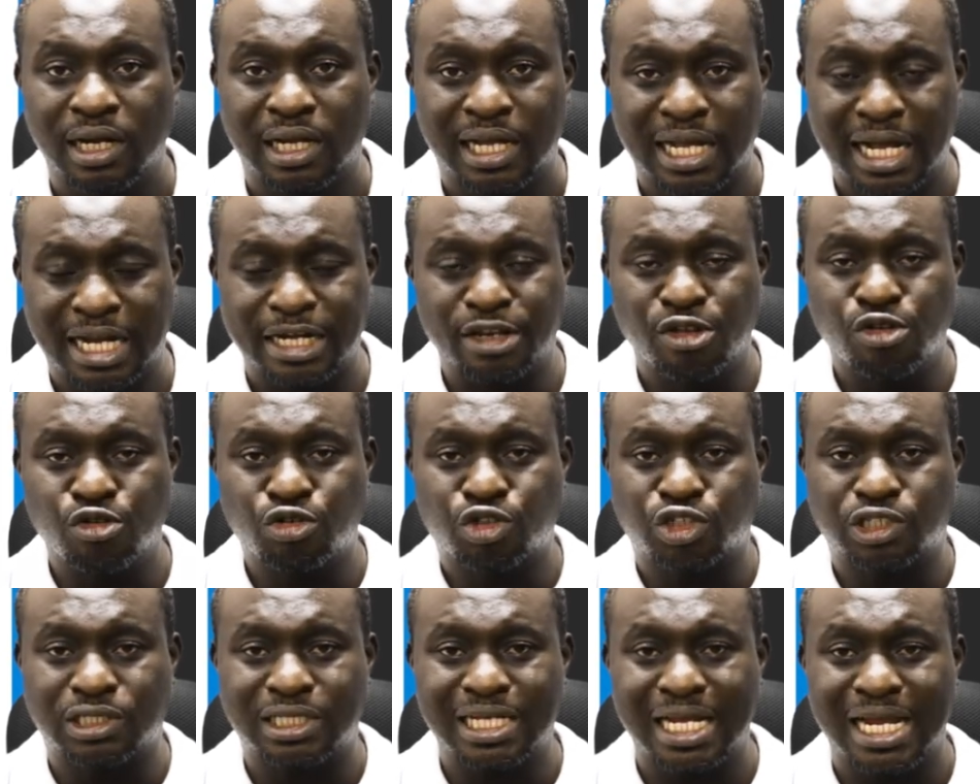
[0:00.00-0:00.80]
can you
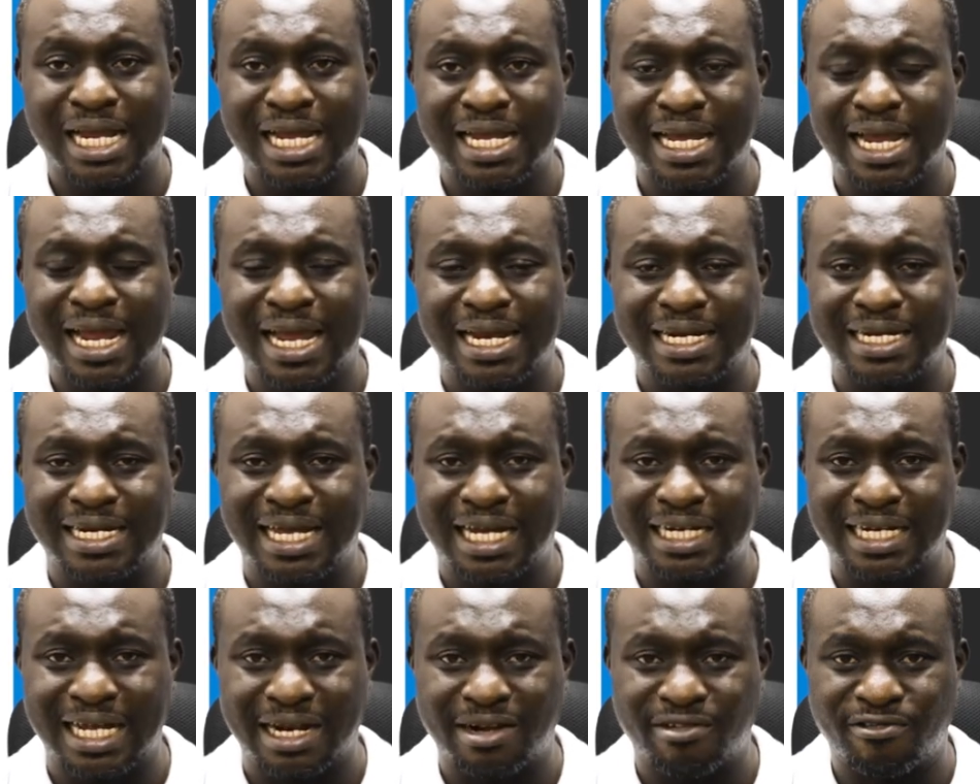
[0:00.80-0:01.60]
stay in
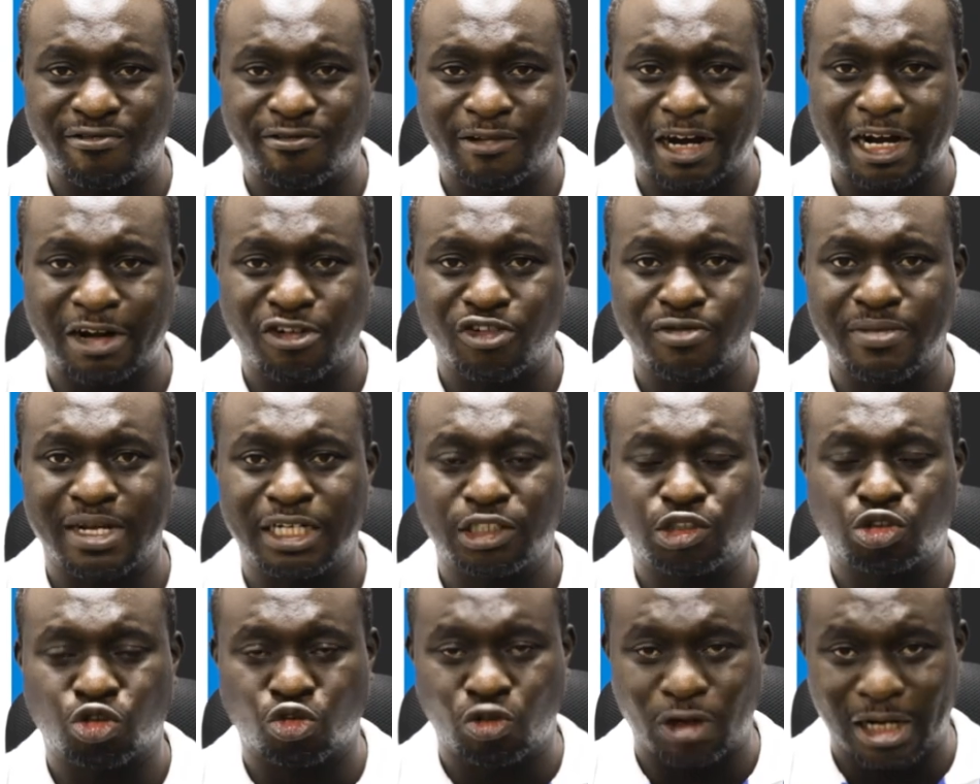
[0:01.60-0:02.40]
that
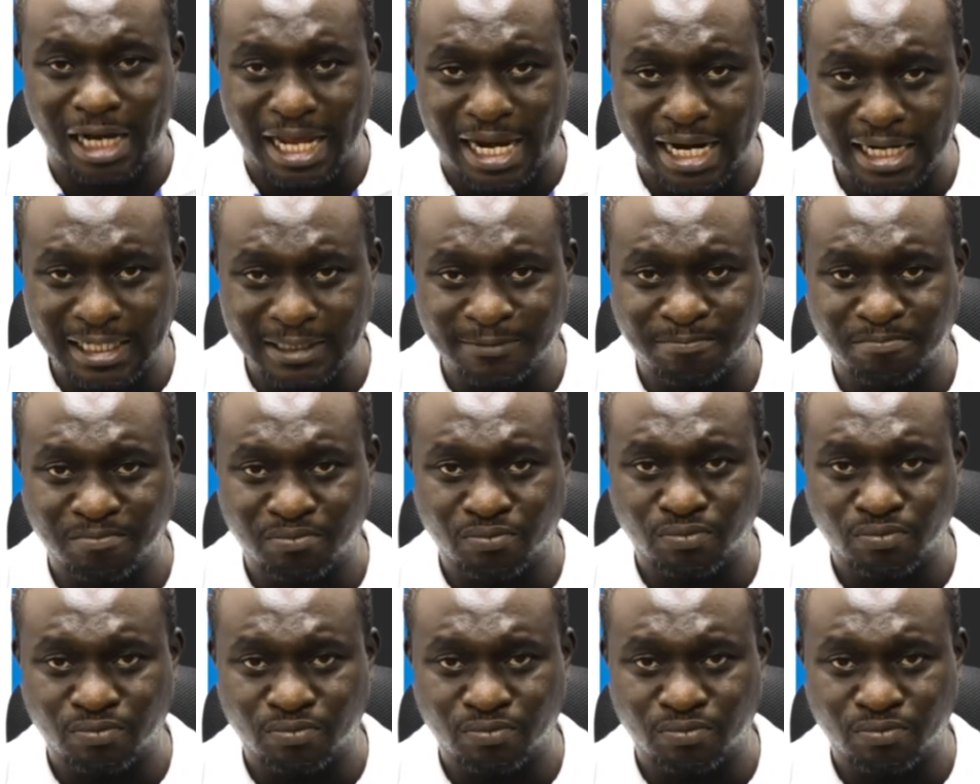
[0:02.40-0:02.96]
environment to learn?